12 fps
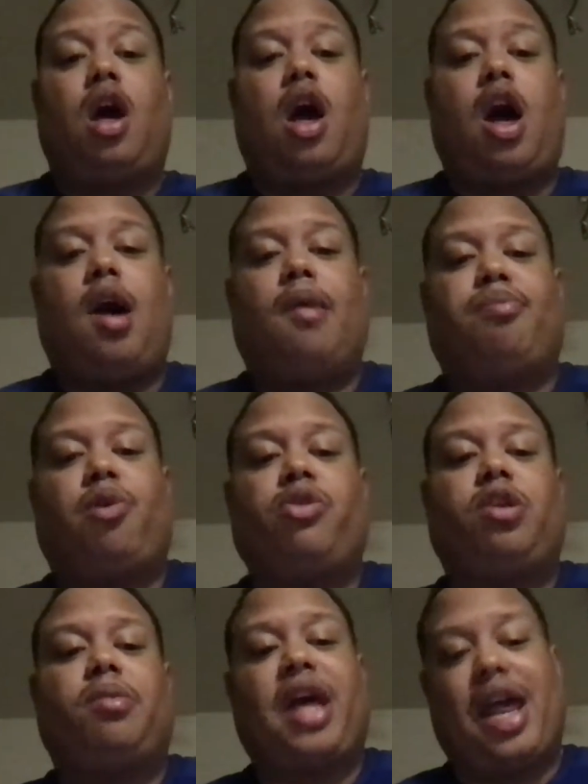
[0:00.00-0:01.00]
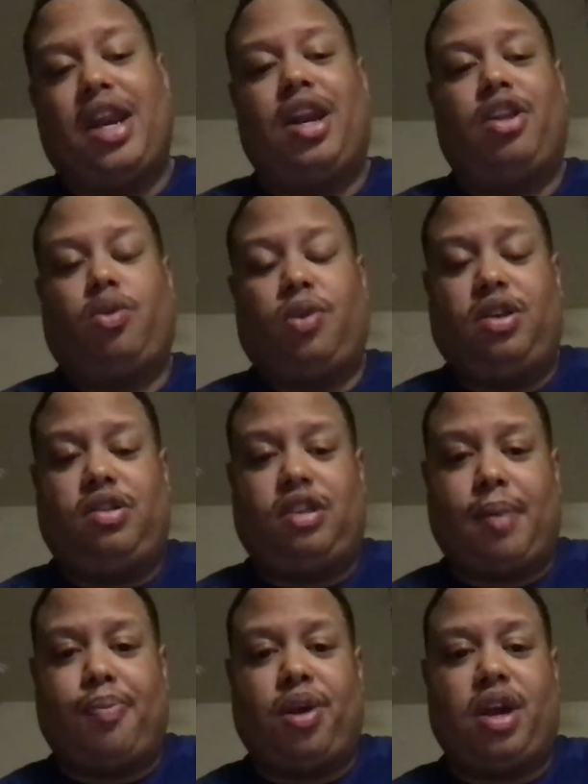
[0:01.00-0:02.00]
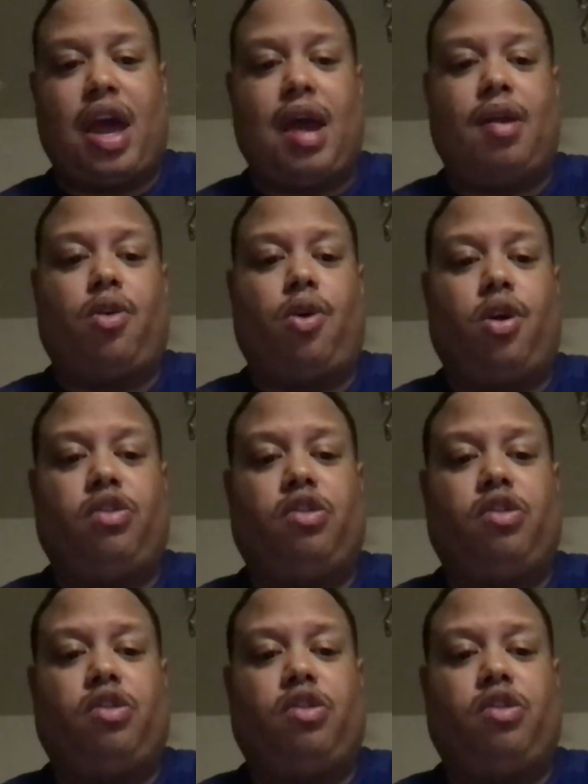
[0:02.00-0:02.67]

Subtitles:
I broke them down into three separate categories.